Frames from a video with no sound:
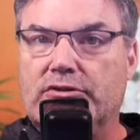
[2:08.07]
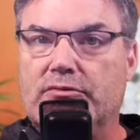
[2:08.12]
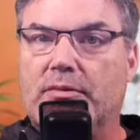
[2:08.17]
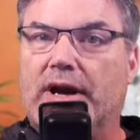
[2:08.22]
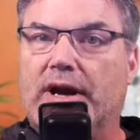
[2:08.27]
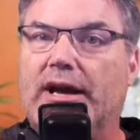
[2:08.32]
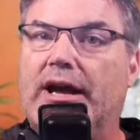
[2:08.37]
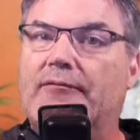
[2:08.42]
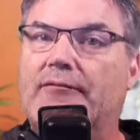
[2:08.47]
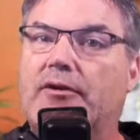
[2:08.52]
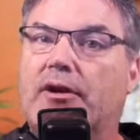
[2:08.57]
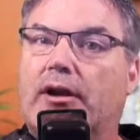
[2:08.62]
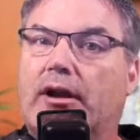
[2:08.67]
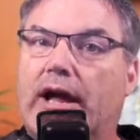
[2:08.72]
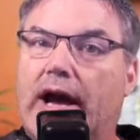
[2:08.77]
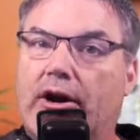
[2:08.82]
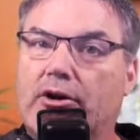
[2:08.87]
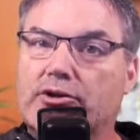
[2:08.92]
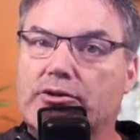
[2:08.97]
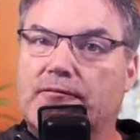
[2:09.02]
You might have a
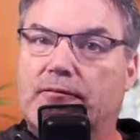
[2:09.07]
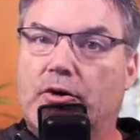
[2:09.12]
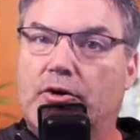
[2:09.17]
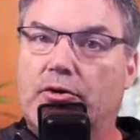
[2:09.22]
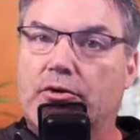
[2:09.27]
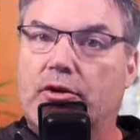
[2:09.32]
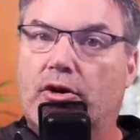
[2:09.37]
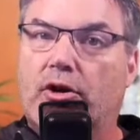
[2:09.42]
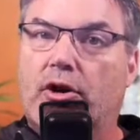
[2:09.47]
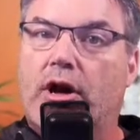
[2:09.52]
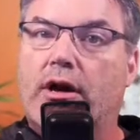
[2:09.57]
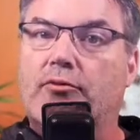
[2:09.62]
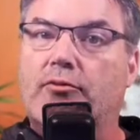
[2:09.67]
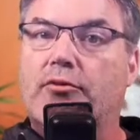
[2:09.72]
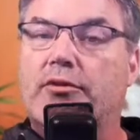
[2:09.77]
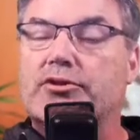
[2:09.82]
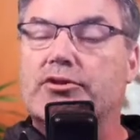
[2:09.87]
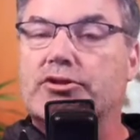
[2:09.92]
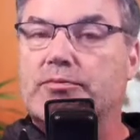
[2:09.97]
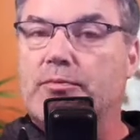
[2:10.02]
large photo along
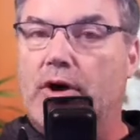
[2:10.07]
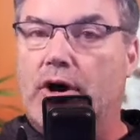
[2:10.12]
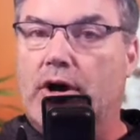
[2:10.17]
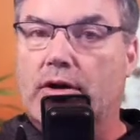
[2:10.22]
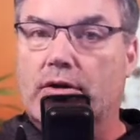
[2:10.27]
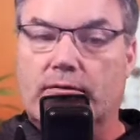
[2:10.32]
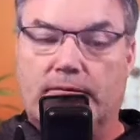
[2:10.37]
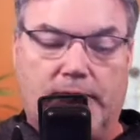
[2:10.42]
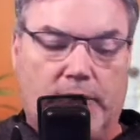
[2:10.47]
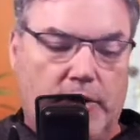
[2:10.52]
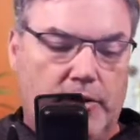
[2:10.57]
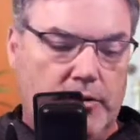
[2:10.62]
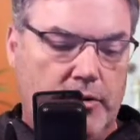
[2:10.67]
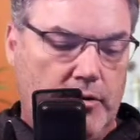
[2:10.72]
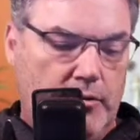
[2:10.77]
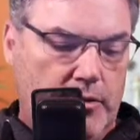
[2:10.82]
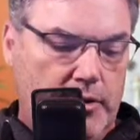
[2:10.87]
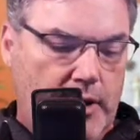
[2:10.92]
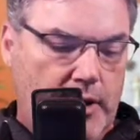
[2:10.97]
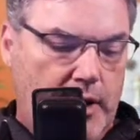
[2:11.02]
with a smaller
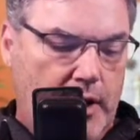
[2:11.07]
photo,